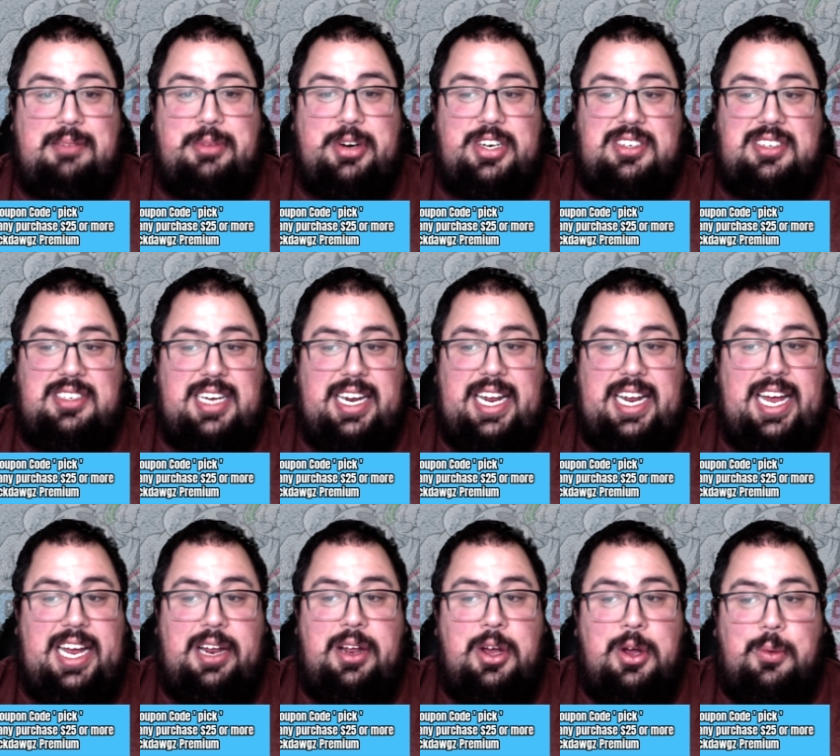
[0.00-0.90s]
Mary's decided,
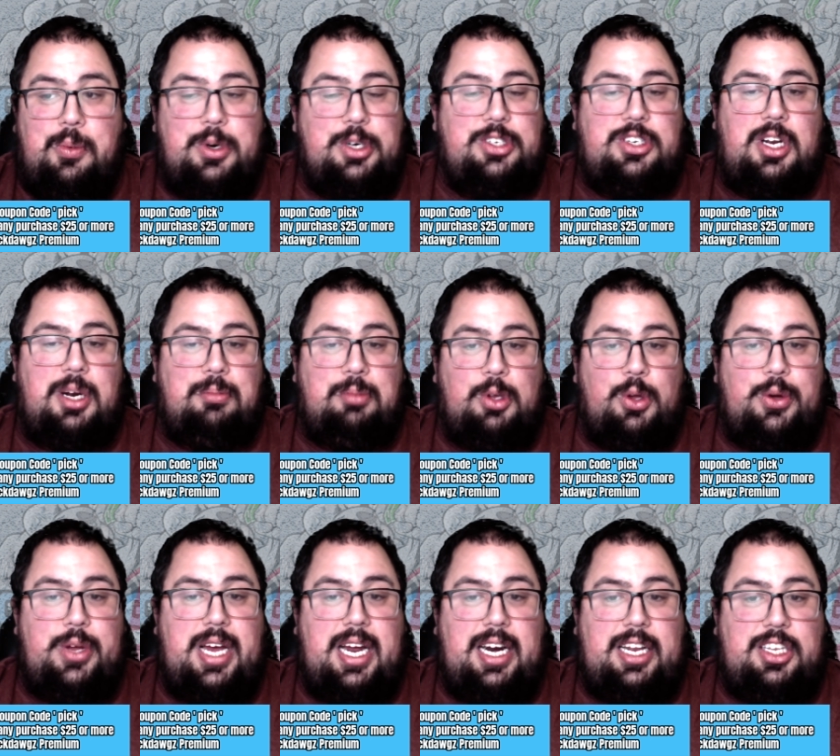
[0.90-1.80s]
hey, we're just going to
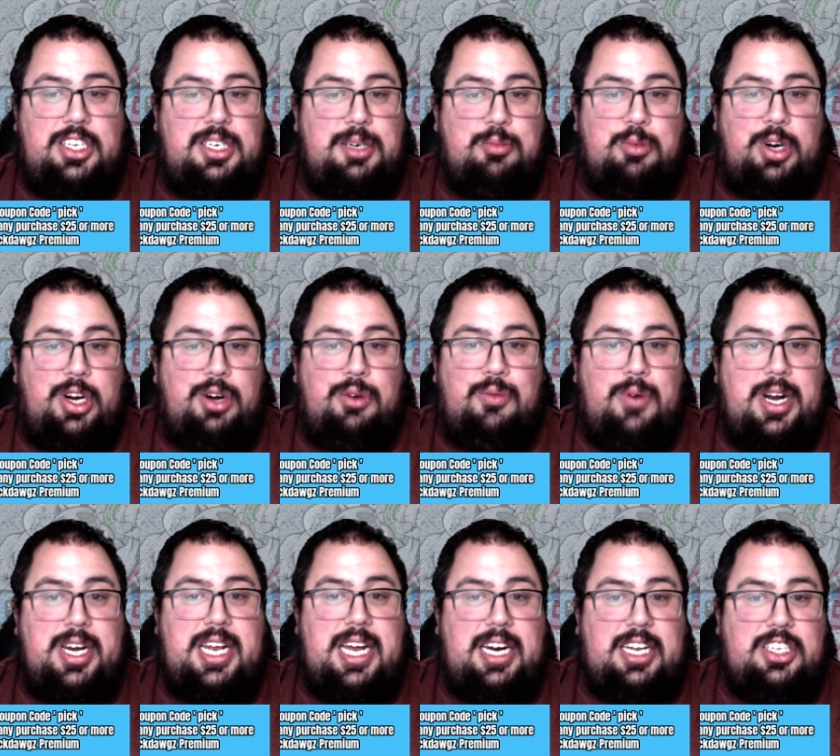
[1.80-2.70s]
blow you out of the gym. We're going to
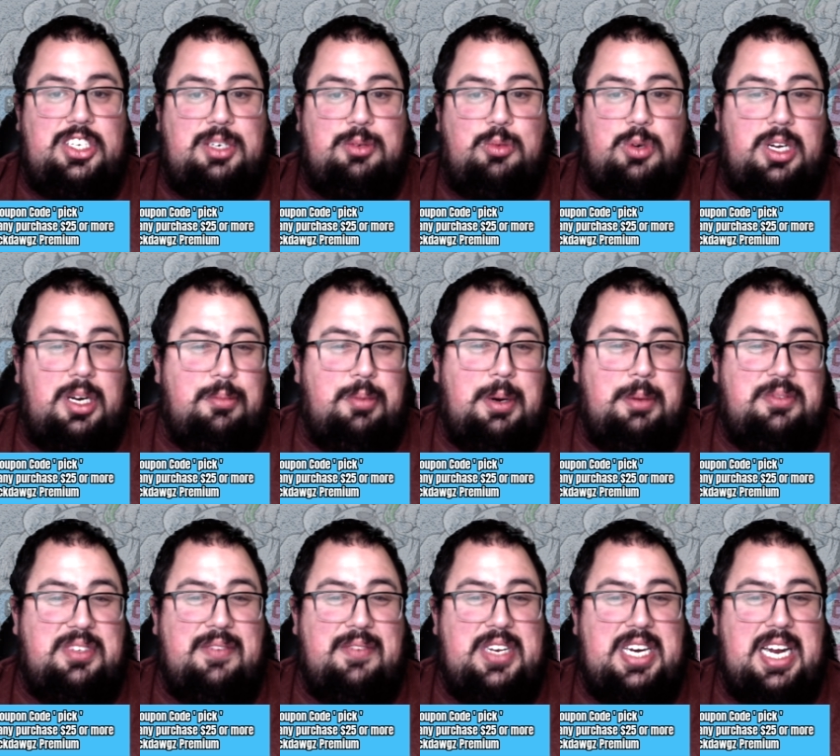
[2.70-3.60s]
run you out of the gym. We're going to put up
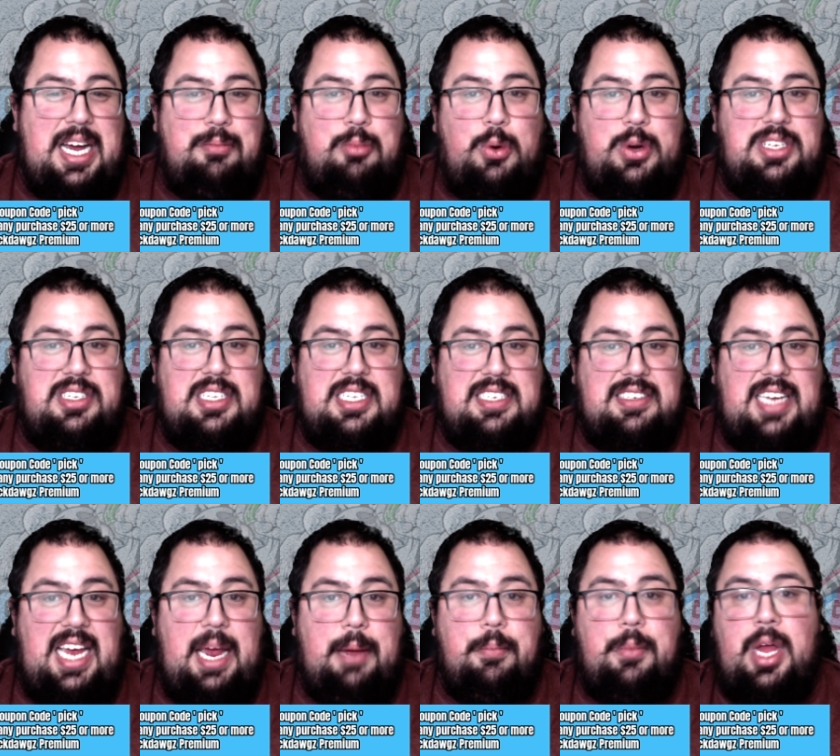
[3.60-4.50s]
79 points in this
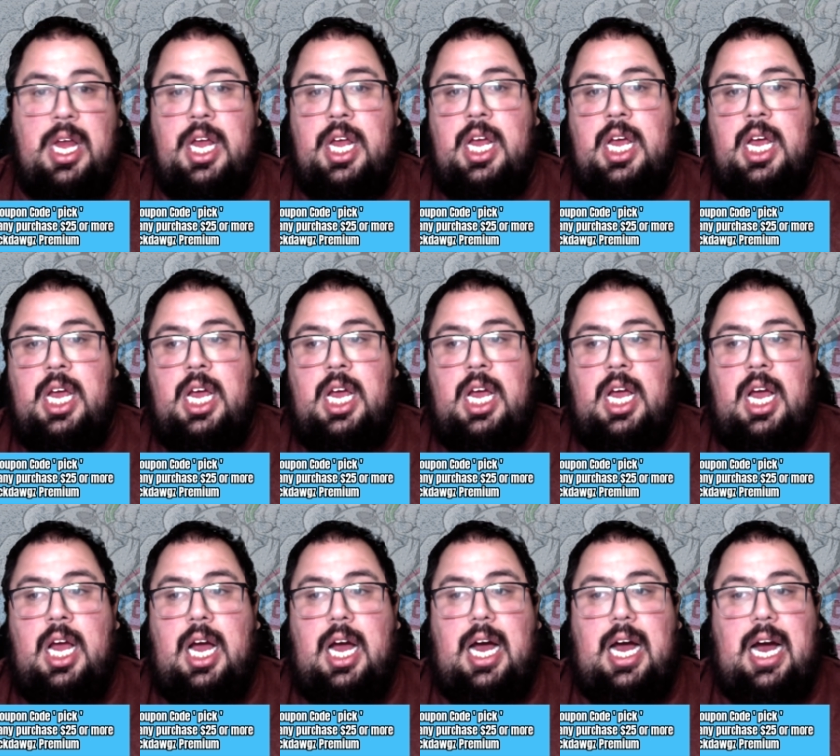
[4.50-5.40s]
game.
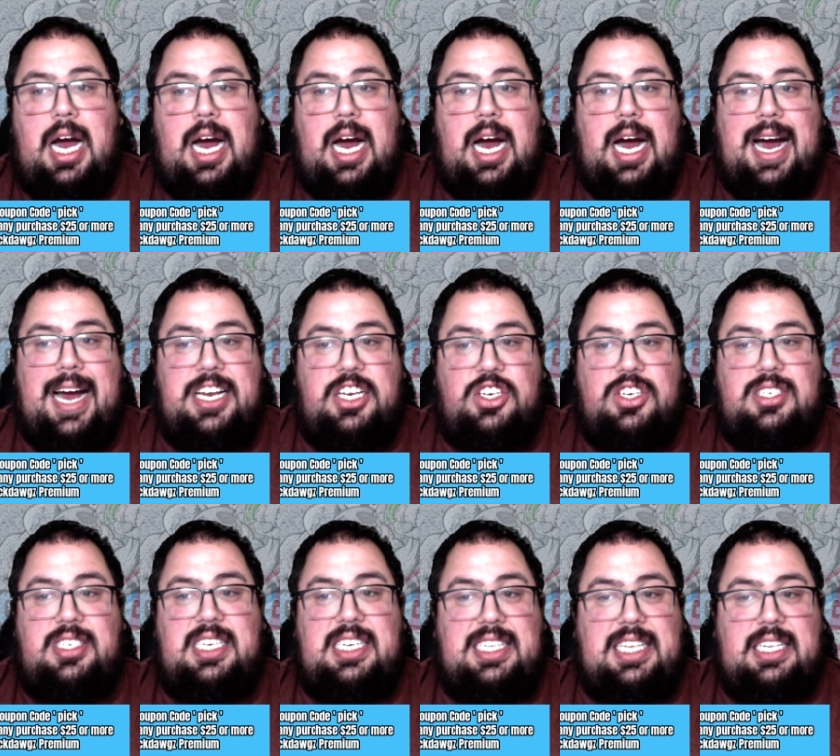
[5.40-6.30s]
I
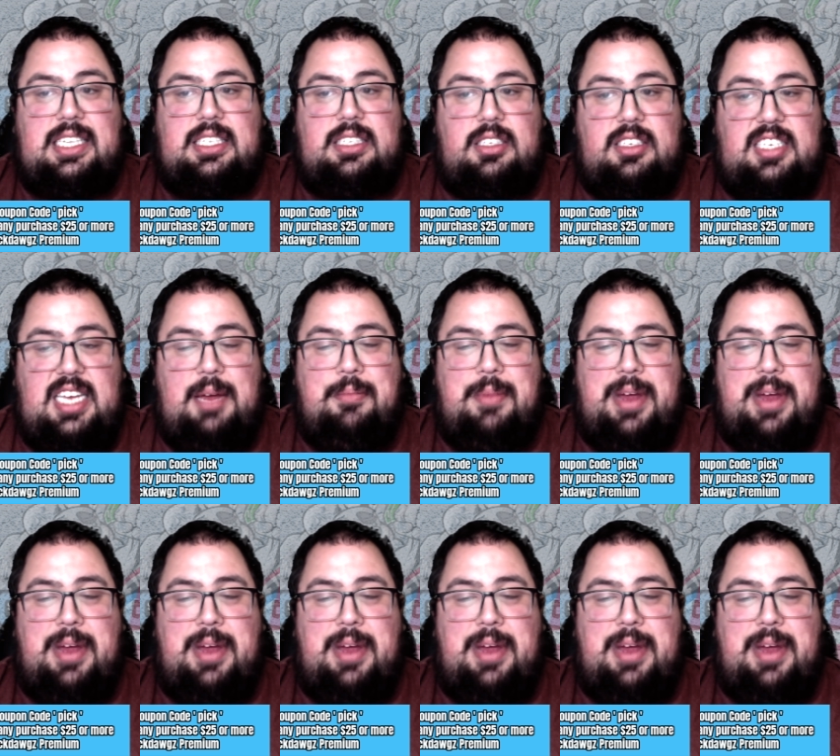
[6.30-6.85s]
just think that St.